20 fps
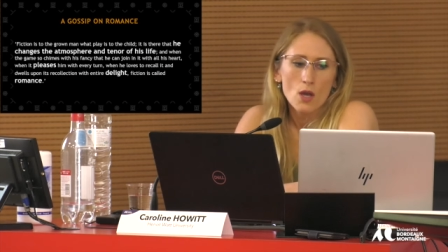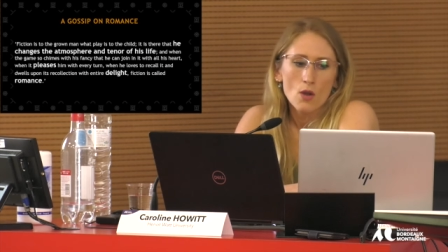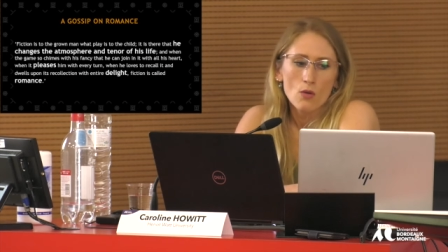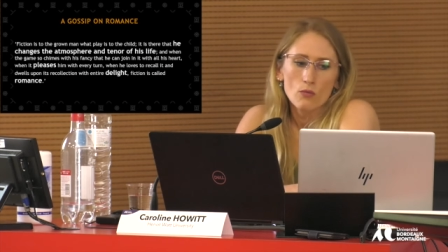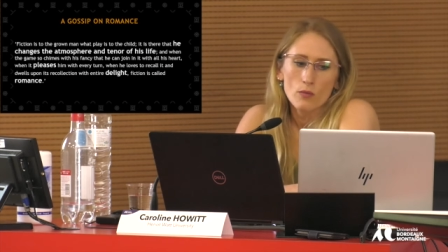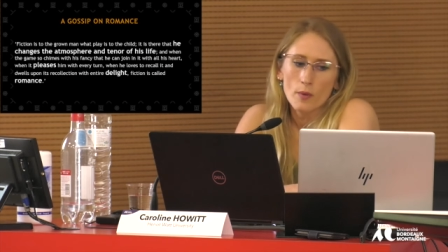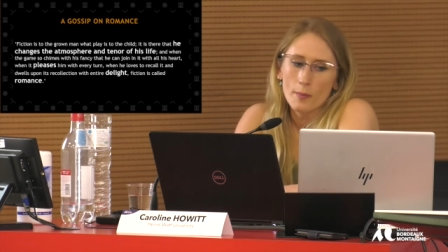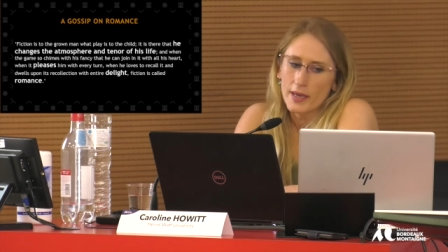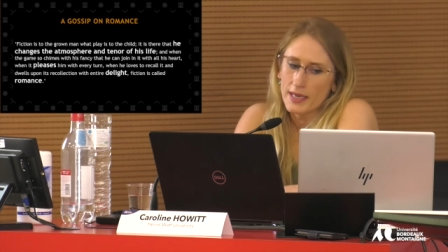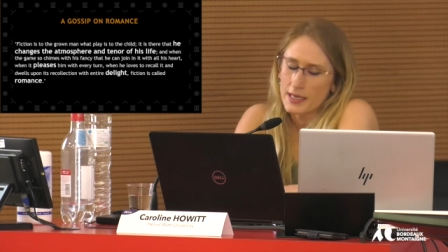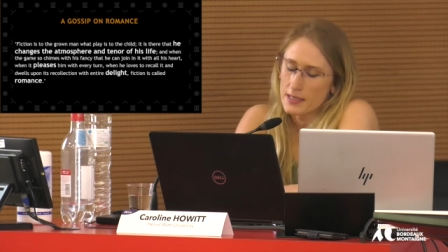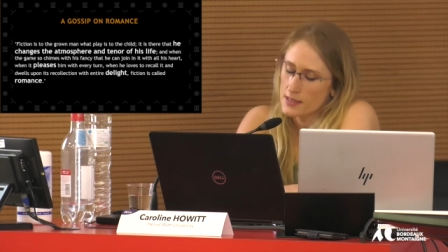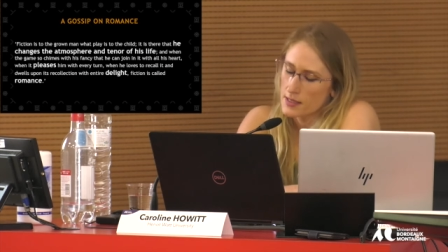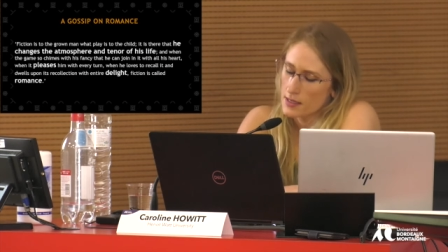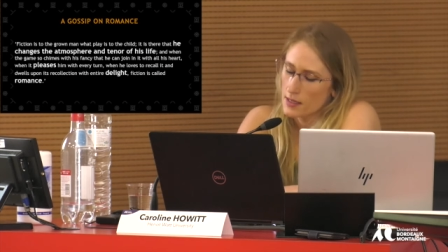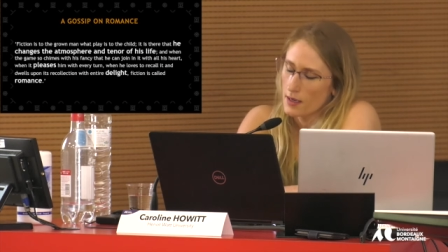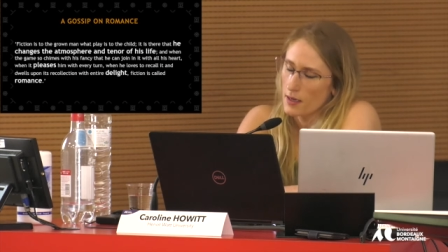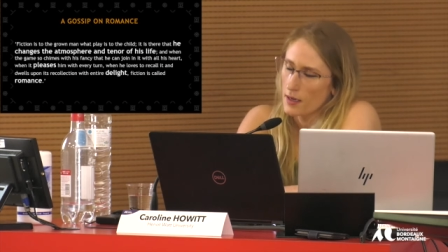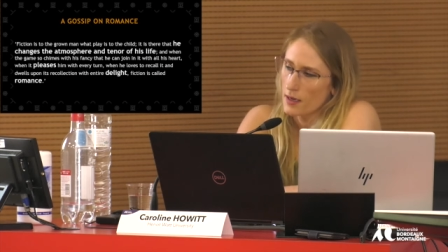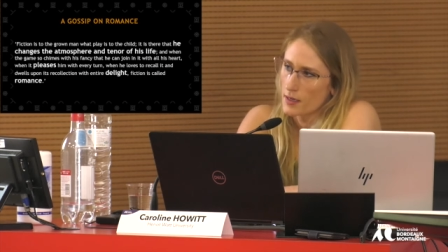remains
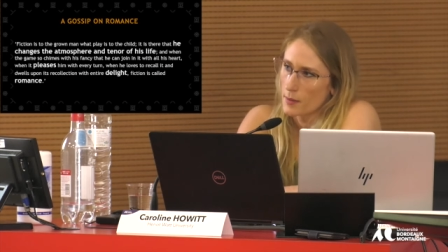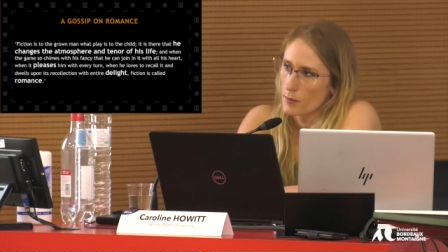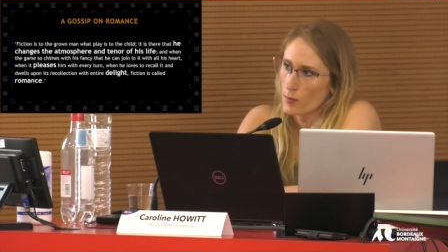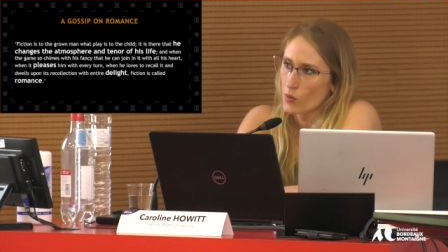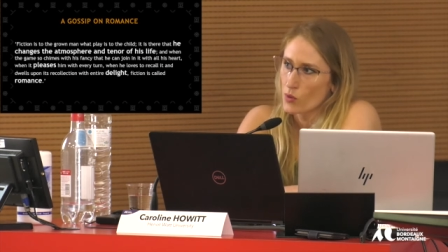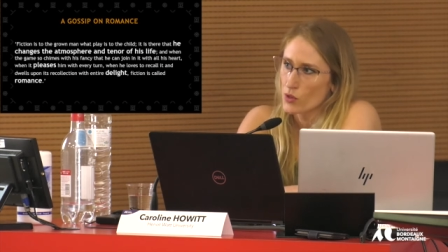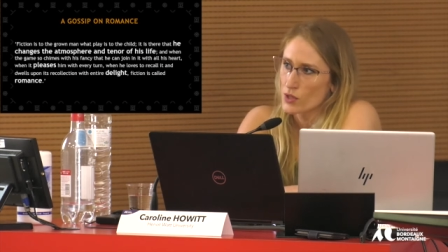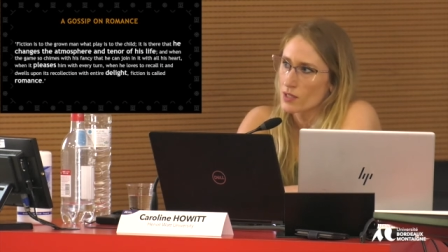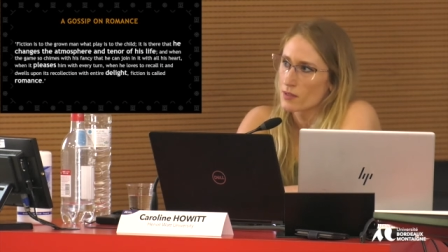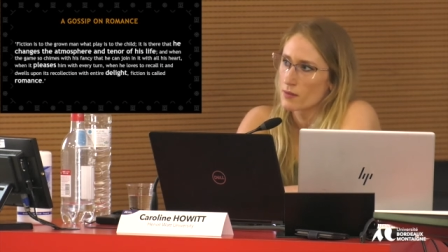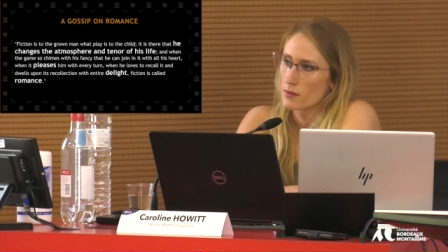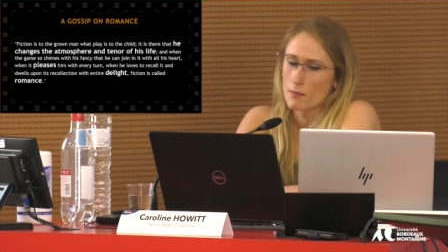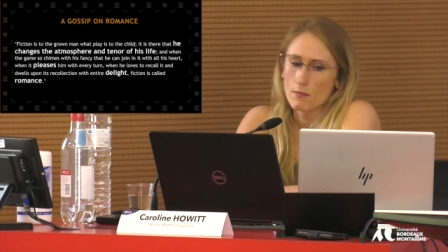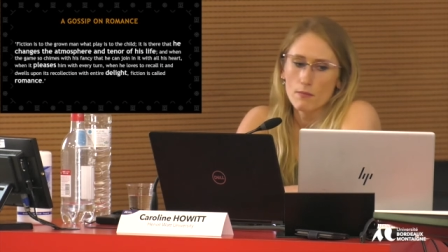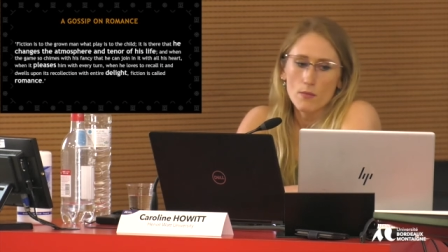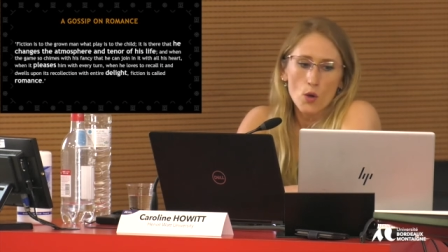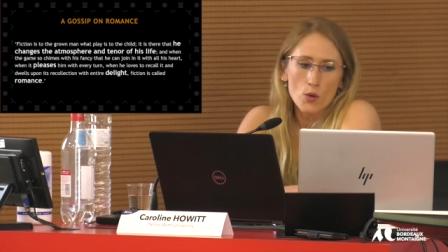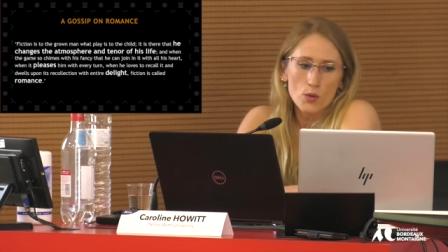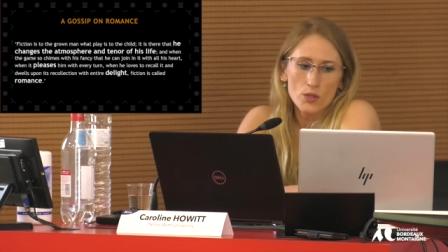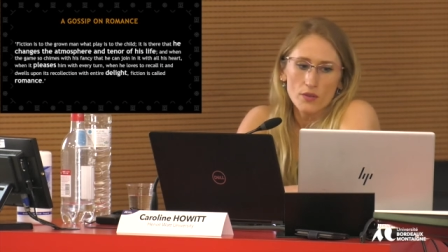an important
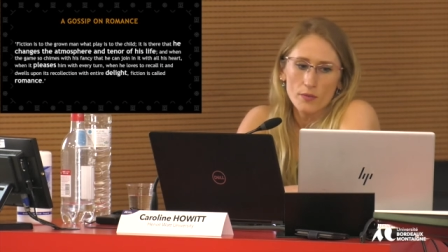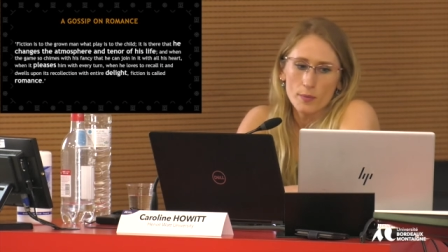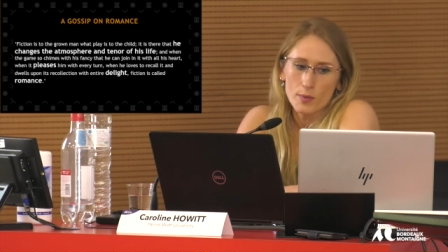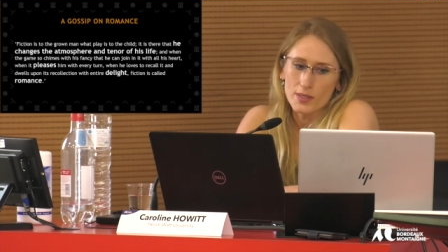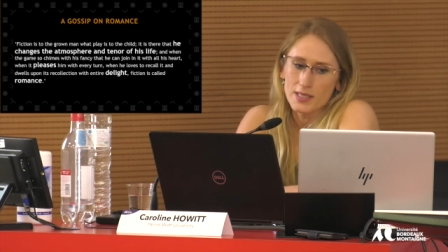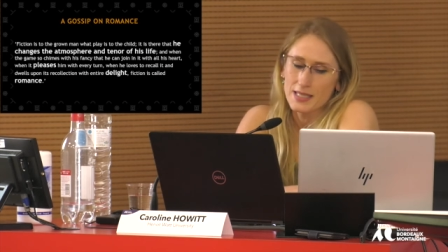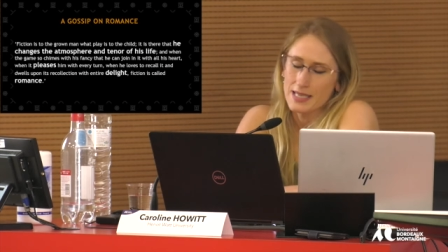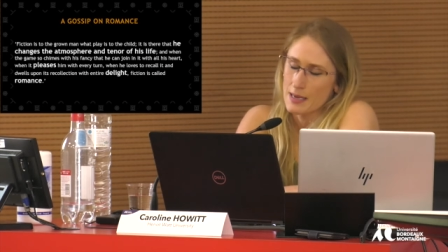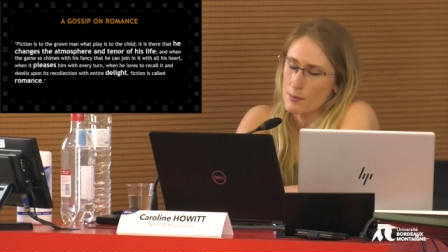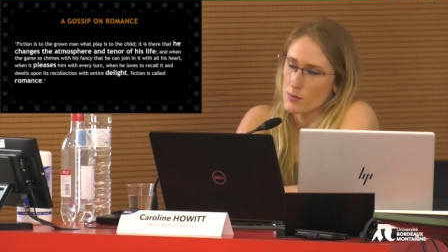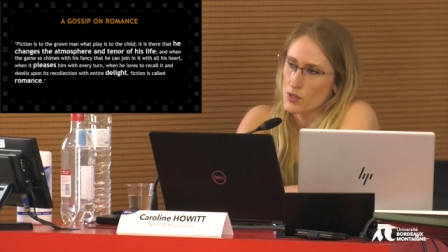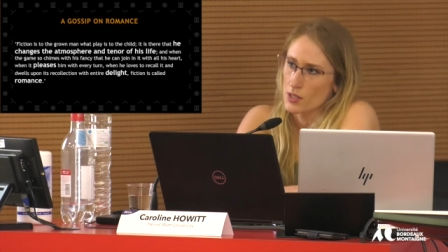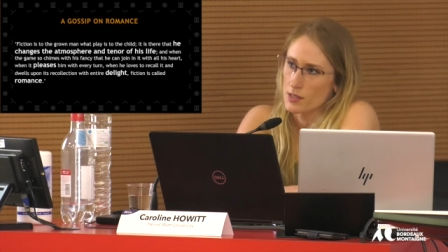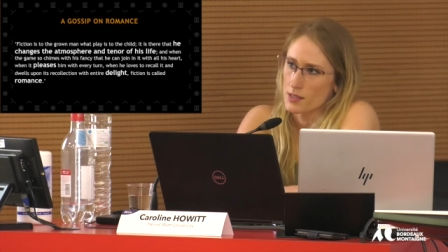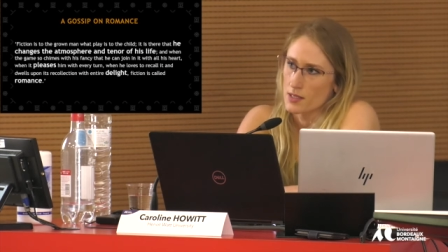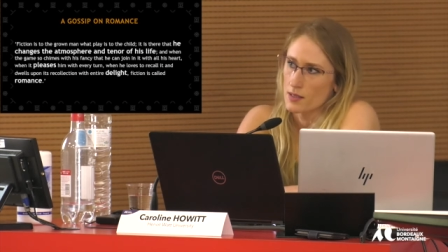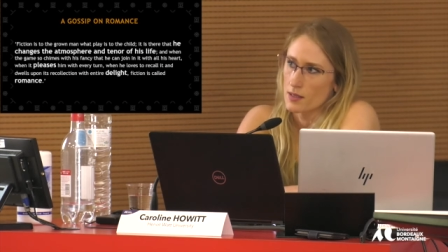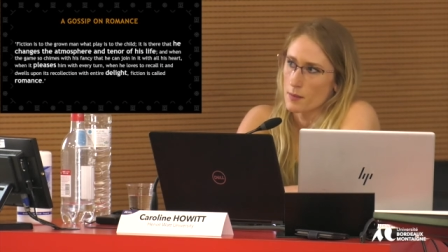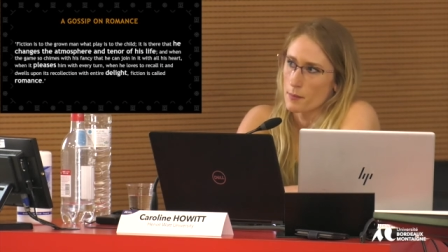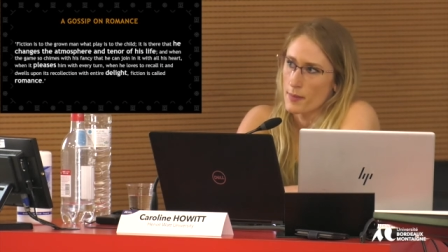mode of perception
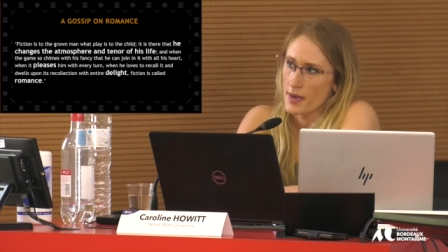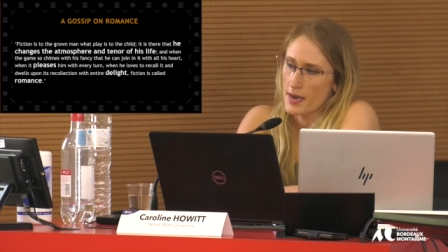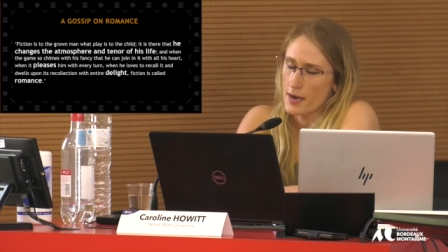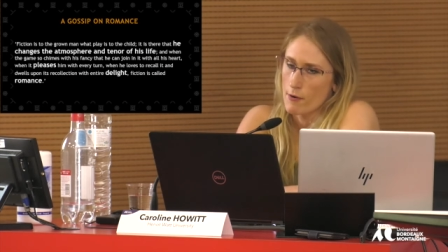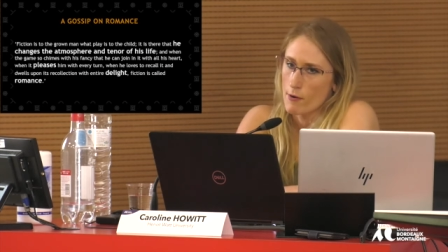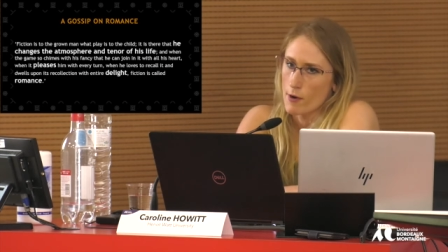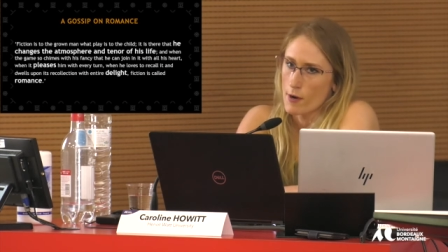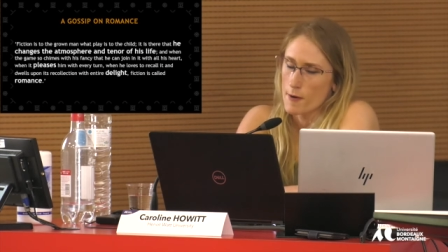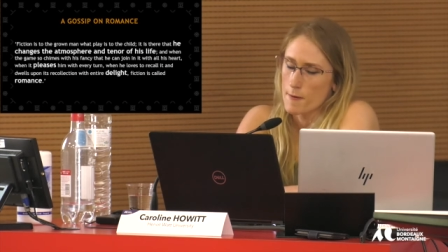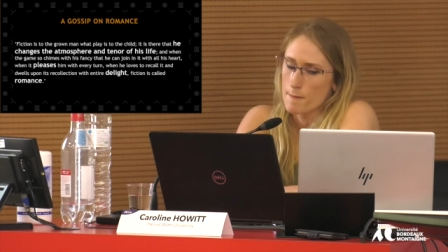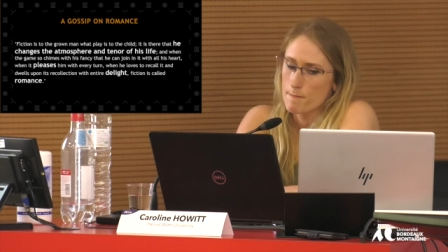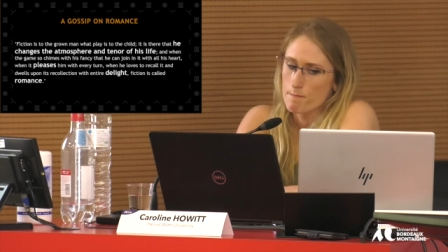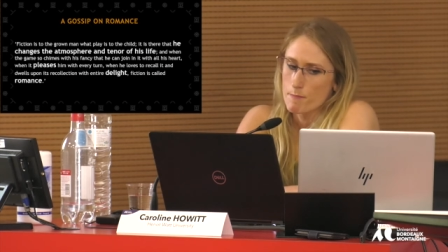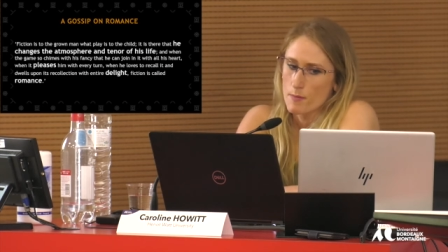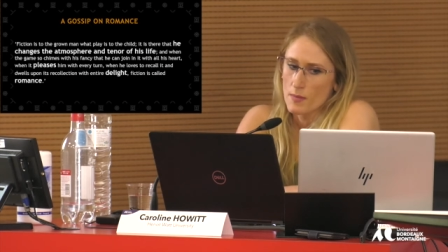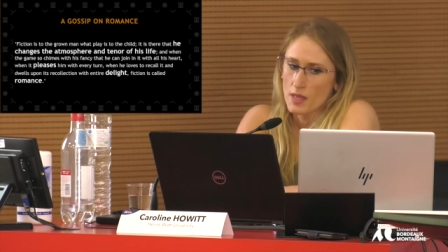to the bearer,